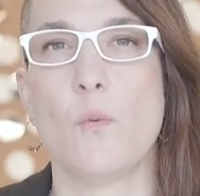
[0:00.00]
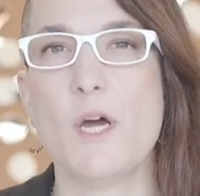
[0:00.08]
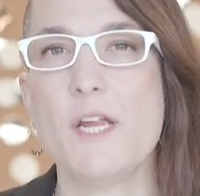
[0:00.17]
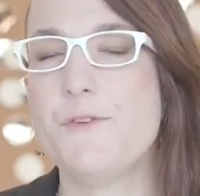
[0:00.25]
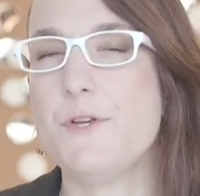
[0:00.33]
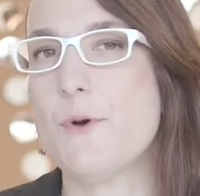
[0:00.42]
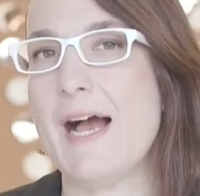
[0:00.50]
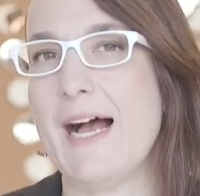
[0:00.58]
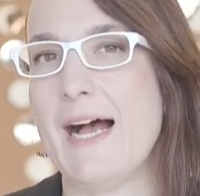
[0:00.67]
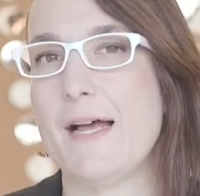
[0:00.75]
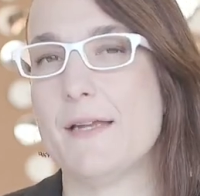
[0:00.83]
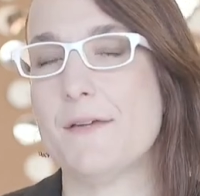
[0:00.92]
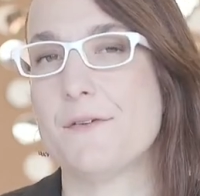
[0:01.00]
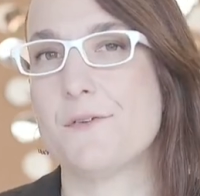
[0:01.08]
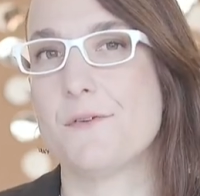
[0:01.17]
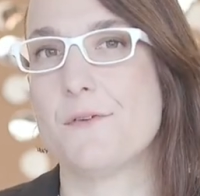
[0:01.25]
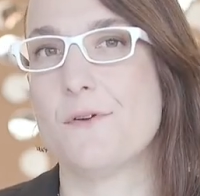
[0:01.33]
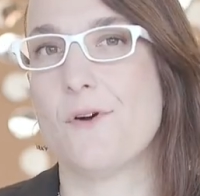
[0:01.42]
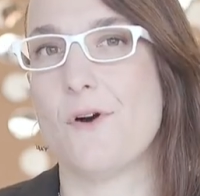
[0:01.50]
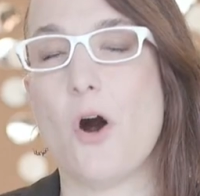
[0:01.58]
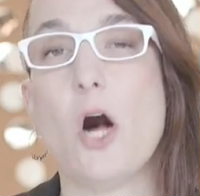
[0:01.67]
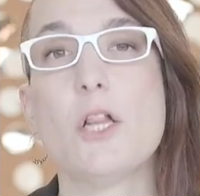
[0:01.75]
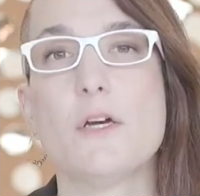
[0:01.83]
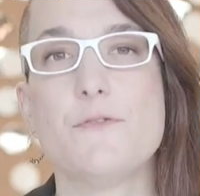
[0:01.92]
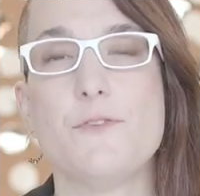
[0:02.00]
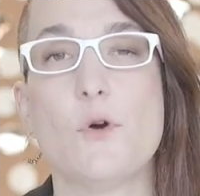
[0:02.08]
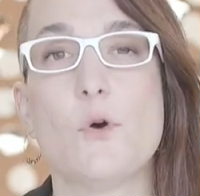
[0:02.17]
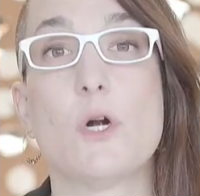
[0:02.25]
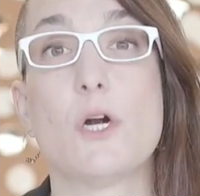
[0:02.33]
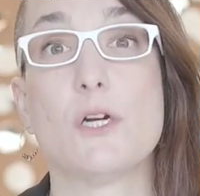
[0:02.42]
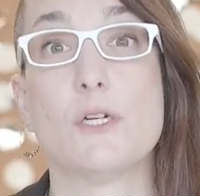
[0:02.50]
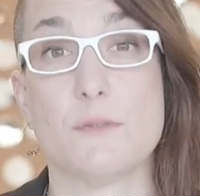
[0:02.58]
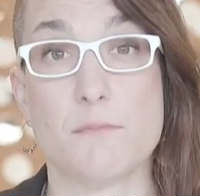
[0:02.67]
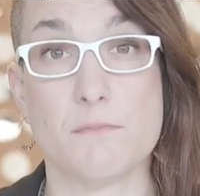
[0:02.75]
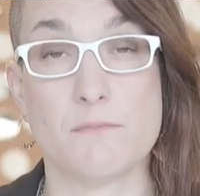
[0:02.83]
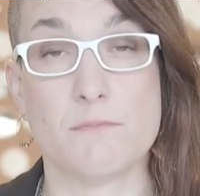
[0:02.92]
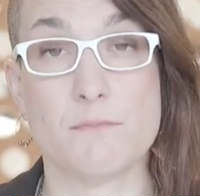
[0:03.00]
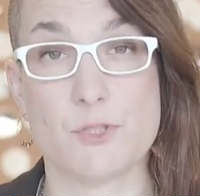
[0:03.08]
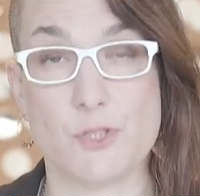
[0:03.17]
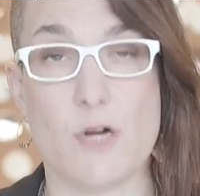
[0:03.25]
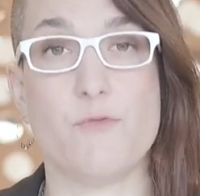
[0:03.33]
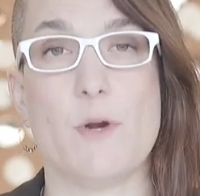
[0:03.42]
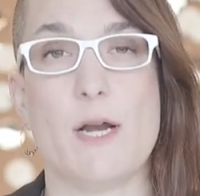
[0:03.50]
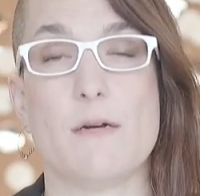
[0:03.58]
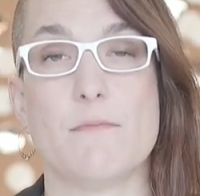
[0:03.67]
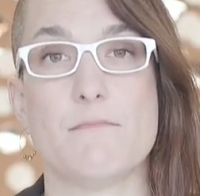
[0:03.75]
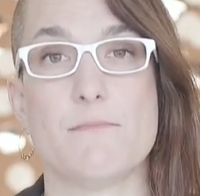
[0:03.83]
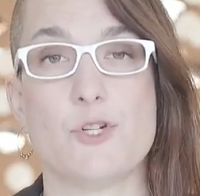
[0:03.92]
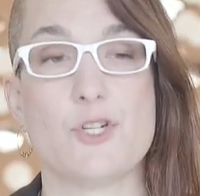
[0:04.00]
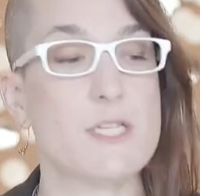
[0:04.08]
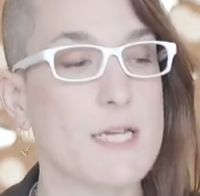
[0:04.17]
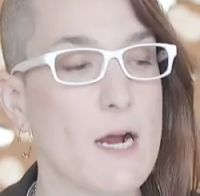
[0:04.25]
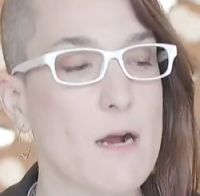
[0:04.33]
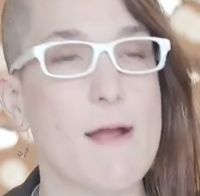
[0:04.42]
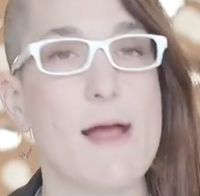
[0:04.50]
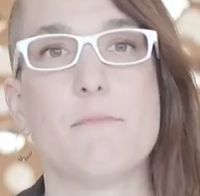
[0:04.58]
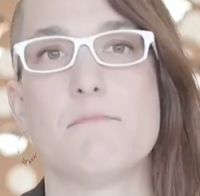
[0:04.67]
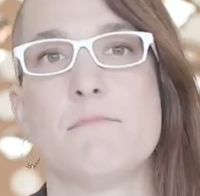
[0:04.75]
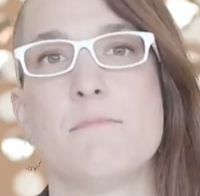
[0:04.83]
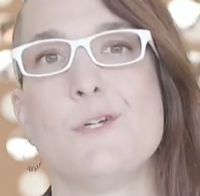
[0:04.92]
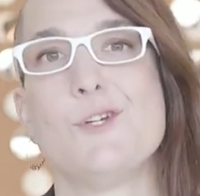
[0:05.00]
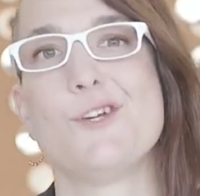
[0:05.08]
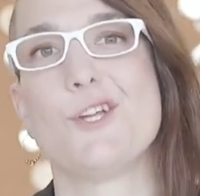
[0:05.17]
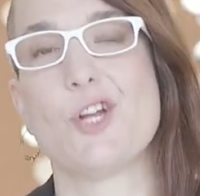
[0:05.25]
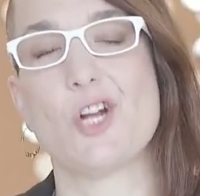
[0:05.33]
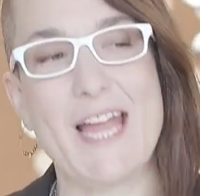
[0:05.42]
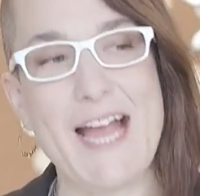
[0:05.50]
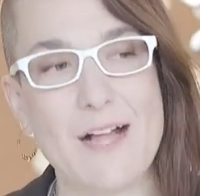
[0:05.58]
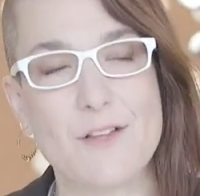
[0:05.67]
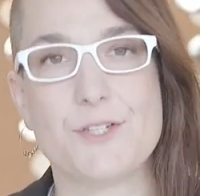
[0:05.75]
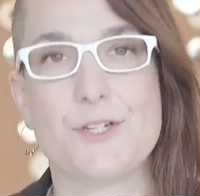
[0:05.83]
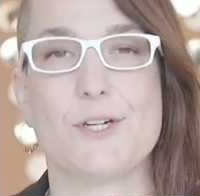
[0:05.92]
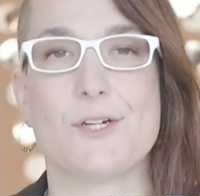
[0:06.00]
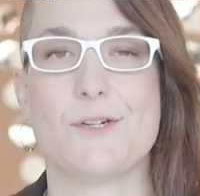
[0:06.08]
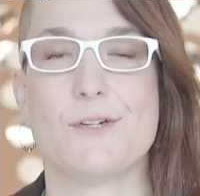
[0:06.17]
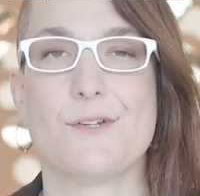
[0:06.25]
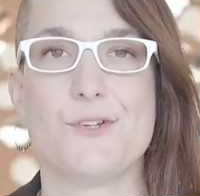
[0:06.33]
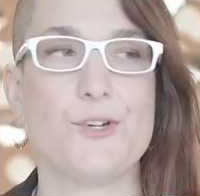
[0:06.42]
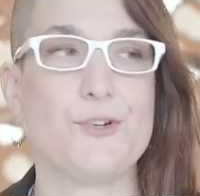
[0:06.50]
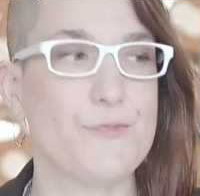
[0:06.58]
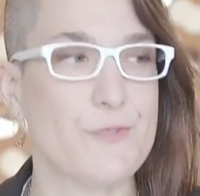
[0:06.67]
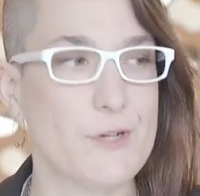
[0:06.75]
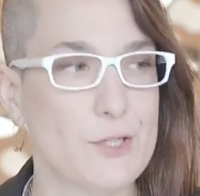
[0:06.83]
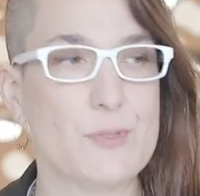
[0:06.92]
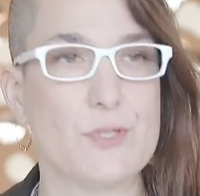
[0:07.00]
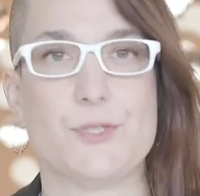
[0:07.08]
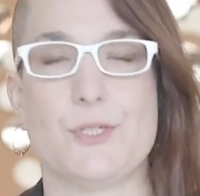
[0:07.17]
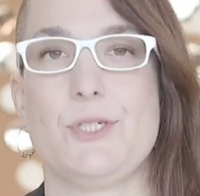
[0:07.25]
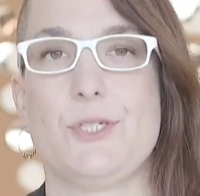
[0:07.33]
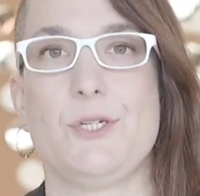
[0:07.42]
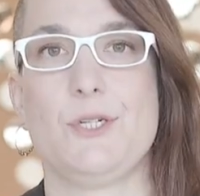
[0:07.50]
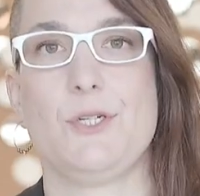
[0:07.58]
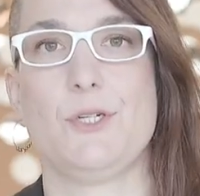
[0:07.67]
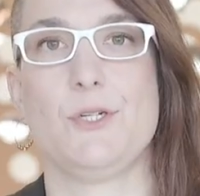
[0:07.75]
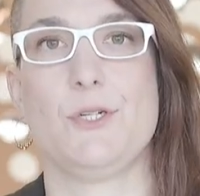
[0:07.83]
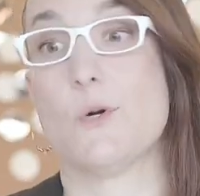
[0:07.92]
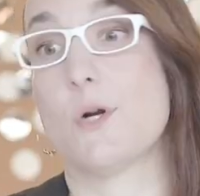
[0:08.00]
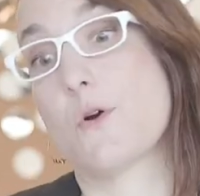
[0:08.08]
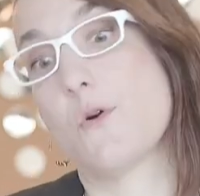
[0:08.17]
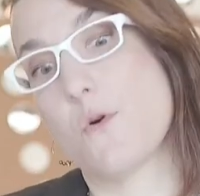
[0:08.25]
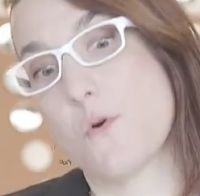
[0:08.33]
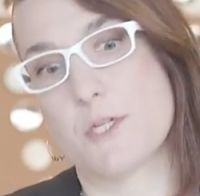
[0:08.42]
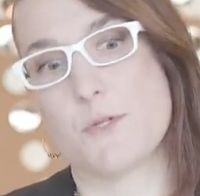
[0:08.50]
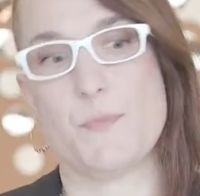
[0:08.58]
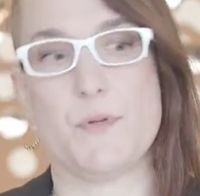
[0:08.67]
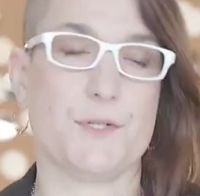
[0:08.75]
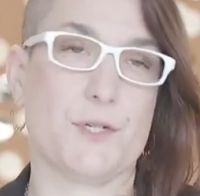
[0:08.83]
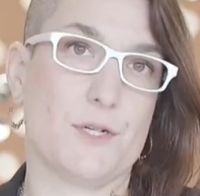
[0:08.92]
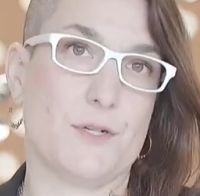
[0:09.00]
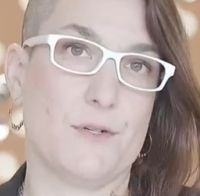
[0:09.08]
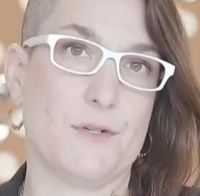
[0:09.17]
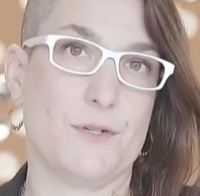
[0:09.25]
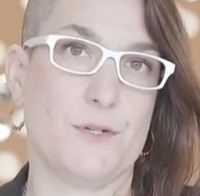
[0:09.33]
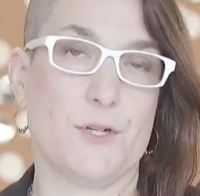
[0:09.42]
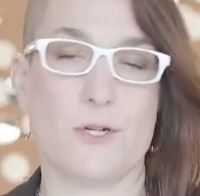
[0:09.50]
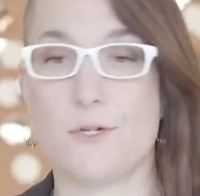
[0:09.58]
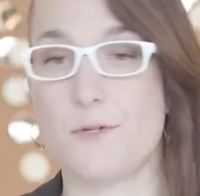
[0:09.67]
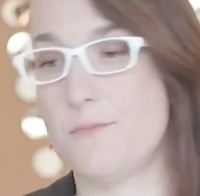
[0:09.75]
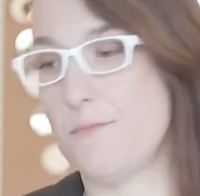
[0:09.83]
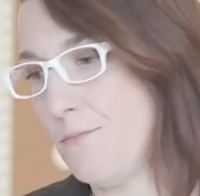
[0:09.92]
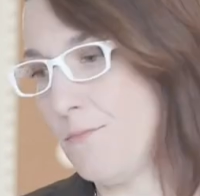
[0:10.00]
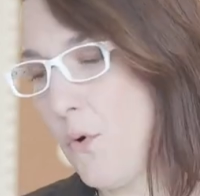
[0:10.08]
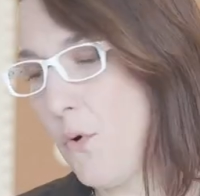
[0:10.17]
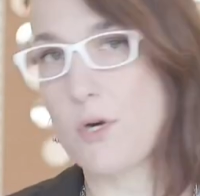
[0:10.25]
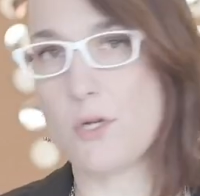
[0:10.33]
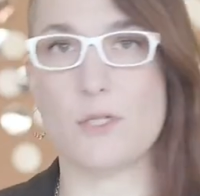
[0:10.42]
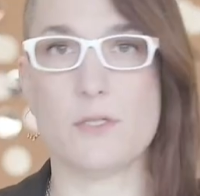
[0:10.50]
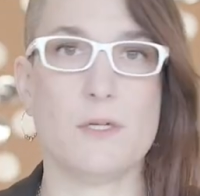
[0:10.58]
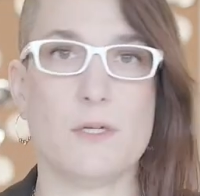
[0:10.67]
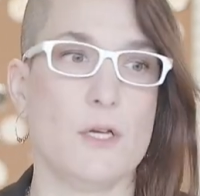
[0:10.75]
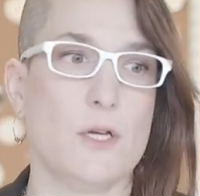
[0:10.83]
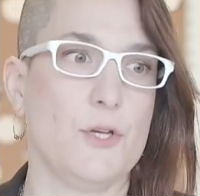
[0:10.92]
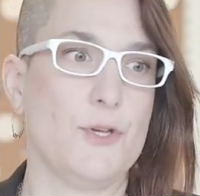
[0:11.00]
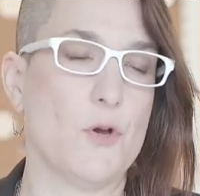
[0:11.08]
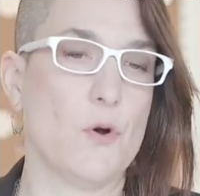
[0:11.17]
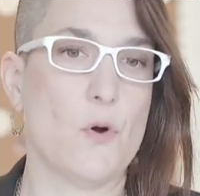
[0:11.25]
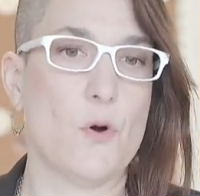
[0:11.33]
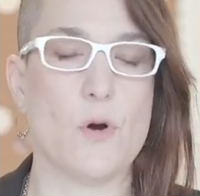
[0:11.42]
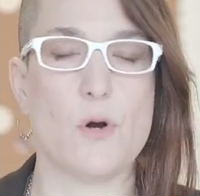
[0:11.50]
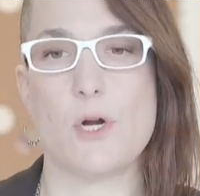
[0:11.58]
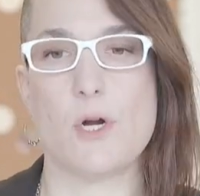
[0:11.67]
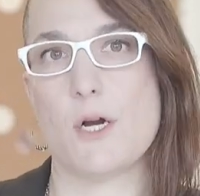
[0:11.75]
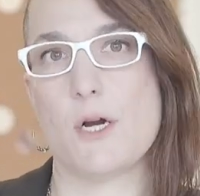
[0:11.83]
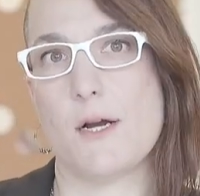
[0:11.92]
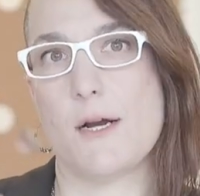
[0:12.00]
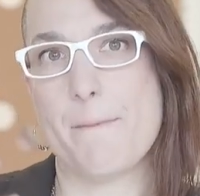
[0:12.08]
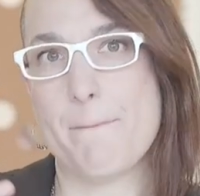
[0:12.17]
if you had all of your software, your CRM, your calendar, your funnel builder, your course builder, your portal, your